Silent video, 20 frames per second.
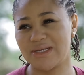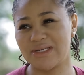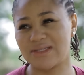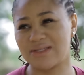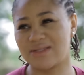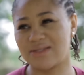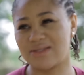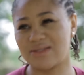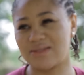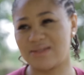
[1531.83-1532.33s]

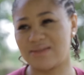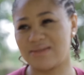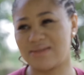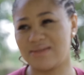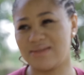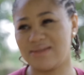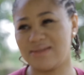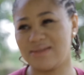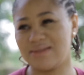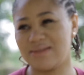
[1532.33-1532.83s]
has
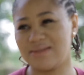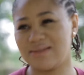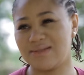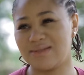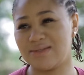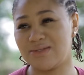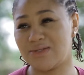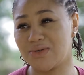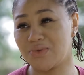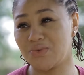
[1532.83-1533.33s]

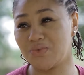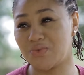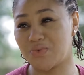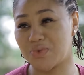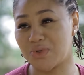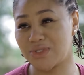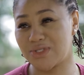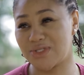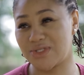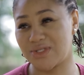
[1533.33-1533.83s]
done
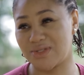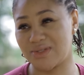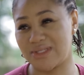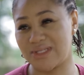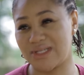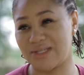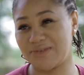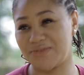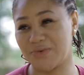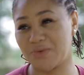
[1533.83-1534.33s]
what you
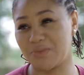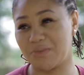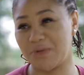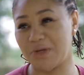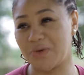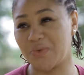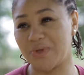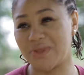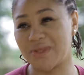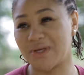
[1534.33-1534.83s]
did for
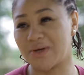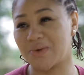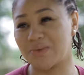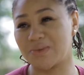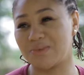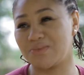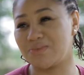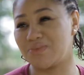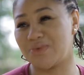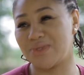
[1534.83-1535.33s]
me without
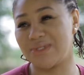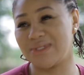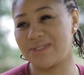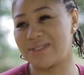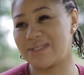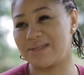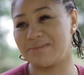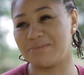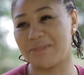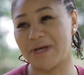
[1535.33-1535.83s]

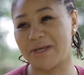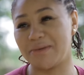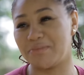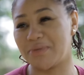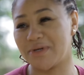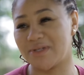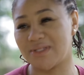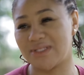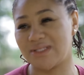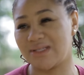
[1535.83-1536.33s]
wanting my
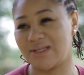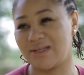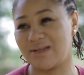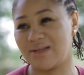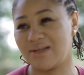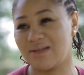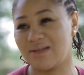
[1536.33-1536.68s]
body,